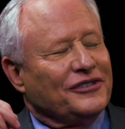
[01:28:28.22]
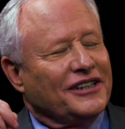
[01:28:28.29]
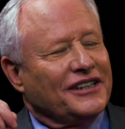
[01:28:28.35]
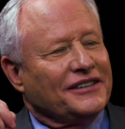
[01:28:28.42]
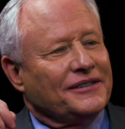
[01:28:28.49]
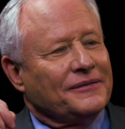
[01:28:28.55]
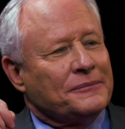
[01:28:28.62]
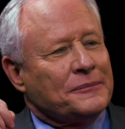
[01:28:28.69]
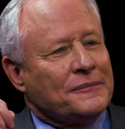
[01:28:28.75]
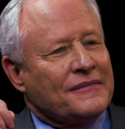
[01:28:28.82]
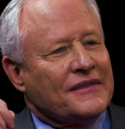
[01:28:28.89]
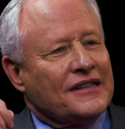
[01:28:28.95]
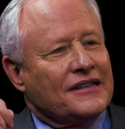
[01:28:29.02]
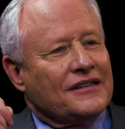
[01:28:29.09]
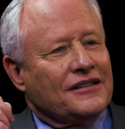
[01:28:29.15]
Right.
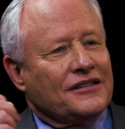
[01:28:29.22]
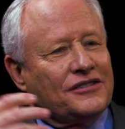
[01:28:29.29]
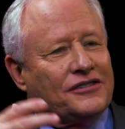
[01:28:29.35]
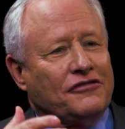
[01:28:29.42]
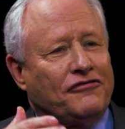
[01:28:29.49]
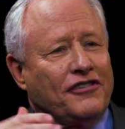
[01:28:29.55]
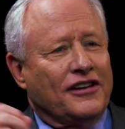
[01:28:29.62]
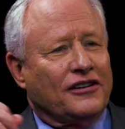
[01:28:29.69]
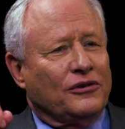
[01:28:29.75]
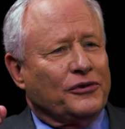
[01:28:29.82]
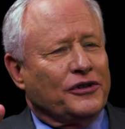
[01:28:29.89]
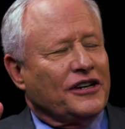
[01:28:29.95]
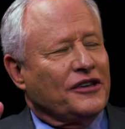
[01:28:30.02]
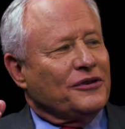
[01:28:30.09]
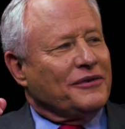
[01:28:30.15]
So final
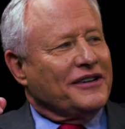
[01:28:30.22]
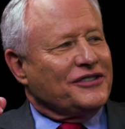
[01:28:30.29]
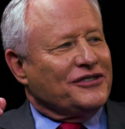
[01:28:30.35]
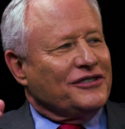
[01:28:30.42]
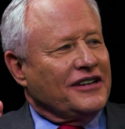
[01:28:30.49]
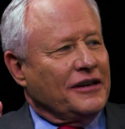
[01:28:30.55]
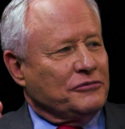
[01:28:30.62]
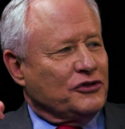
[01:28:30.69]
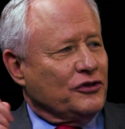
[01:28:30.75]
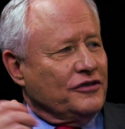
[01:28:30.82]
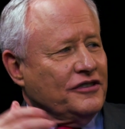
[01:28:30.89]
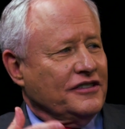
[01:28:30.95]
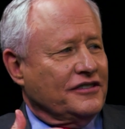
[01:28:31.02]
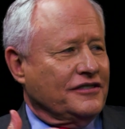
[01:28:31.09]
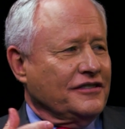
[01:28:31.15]
word on the Western. I'm sure
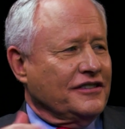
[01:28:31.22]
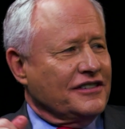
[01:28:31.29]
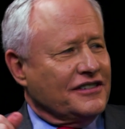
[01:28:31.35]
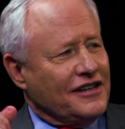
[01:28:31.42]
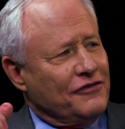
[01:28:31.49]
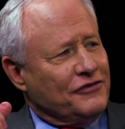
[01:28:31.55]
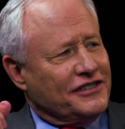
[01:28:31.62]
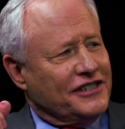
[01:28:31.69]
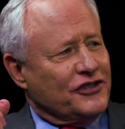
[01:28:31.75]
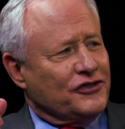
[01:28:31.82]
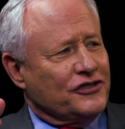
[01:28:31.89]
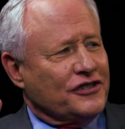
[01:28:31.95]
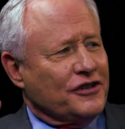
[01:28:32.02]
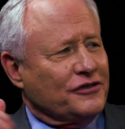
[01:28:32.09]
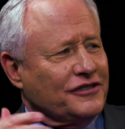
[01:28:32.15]
this
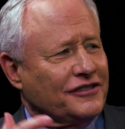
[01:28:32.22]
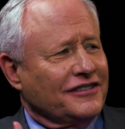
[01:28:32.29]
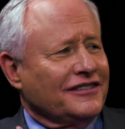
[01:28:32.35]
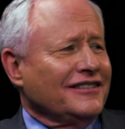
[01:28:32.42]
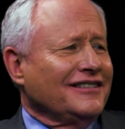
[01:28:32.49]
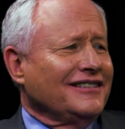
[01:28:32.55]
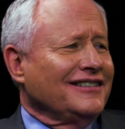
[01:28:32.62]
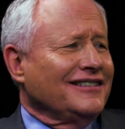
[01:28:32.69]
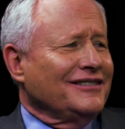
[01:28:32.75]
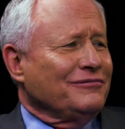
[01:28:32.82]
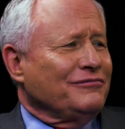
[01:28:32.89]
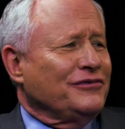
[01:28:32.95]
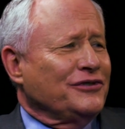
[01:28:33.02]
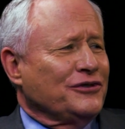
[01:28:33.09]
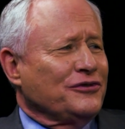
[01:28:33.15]
conversation is going to
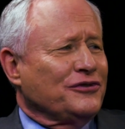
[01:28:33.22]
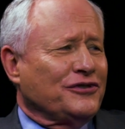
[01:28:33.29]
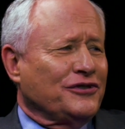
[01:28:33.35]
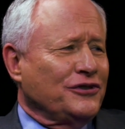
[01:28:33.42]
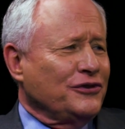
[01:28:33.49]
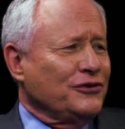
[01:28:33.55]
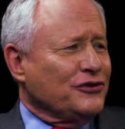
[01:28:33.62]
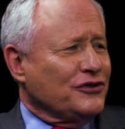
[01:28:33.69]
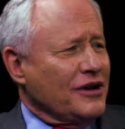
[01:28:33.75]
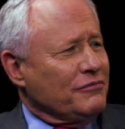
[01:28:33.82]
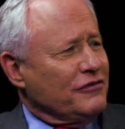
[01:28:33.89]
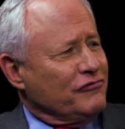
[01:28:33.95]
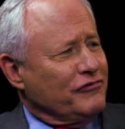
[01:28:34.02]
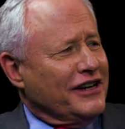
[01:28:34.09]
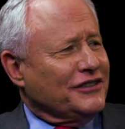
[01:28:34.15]
produce a huge
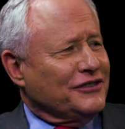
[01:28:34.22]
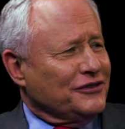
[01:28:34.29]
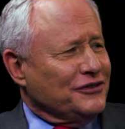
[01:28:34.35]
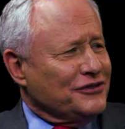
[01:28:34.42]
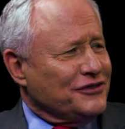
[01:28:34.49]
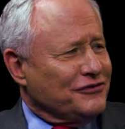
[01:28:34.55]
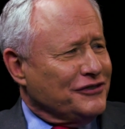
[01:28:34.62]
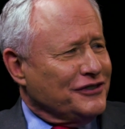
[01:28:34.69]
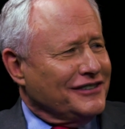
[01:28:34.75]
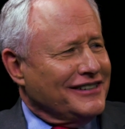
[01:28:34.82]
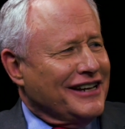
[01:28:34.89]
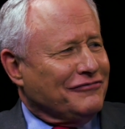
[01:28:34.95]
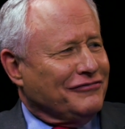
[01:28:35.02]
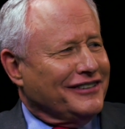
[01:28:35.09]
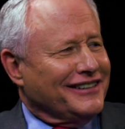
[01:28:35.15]
number of rentals for
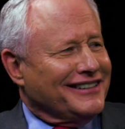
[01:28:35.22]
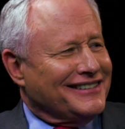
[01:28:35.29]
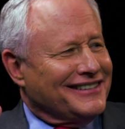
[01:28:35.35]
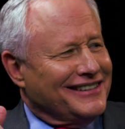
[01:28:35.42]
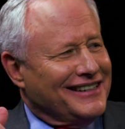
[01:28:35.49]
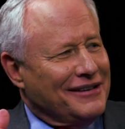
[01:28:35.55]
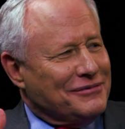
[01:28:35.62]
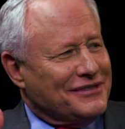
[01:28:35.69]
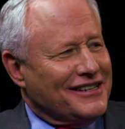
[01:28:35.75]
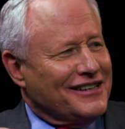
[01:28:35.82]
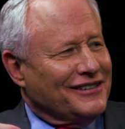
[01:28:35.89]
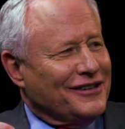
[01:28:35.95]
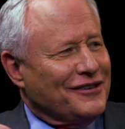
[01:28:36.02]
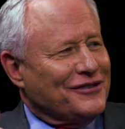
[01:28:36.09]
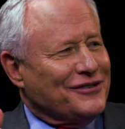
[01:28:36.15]
Netflix and
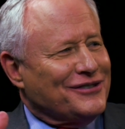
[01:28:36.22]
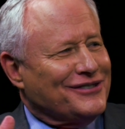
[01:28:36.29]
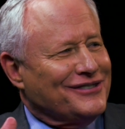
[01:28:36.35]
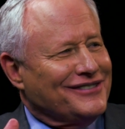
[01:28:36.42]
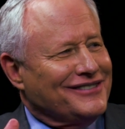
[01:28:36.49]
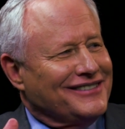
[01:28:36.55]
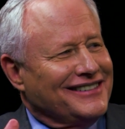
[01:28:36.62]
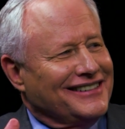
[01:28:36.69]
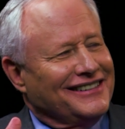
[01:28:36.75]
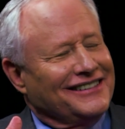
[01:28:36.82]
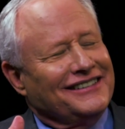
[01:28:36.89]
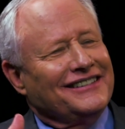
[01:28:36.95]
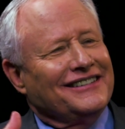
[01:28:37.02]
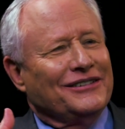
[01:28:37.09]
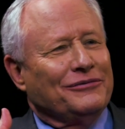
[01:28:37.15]
Amazon and others, and
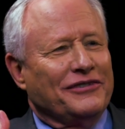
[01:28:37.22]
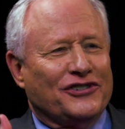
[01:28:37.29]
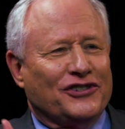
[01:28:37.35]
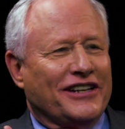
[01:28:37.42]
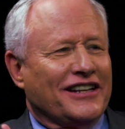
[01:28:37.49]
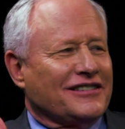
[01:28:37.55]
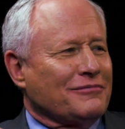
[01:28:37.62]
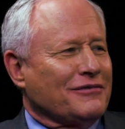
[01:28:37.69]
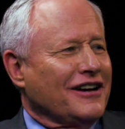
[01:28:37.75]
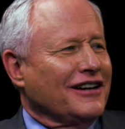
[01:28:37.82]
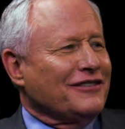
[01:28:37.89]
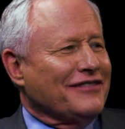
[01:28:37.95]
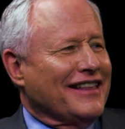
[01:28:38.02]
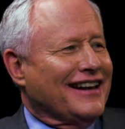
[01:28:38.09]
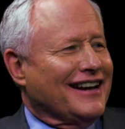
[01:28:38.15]
we should get some
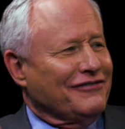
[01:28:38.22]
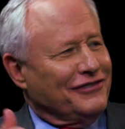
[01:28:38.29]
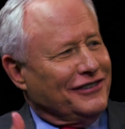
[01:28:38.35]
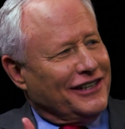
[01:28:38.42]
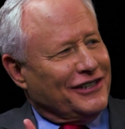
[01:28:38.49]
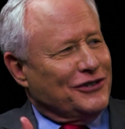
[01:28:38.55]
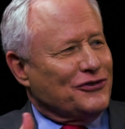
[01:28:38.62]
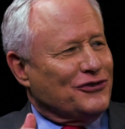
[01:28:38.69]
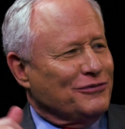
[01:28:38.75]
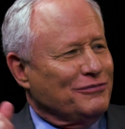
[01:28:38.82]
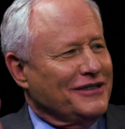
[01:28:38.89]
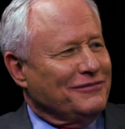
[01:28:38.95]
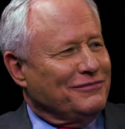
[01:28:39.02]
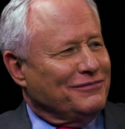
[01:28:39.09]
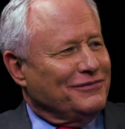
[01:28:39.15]
cut of that. I feel like you should
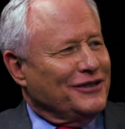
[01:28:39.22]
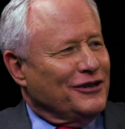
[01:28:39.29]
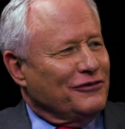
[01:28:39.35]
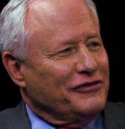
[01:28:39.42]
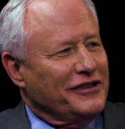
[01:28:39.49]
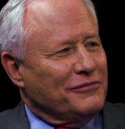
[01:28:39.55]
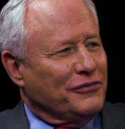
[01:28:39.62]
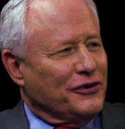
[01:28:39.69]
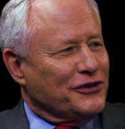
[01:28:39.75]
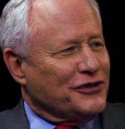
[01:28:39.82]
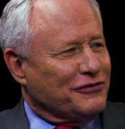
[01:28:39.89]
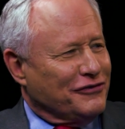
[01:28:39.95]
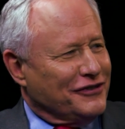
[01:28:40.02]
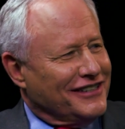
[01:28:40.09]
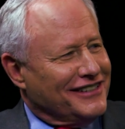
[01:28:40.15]
be, you know,
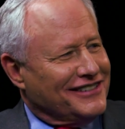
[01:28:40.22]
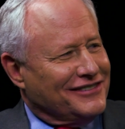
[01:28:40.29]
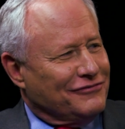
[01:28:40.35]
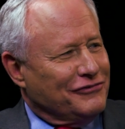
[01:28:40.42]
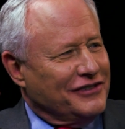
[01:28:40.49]
reimbursed for this,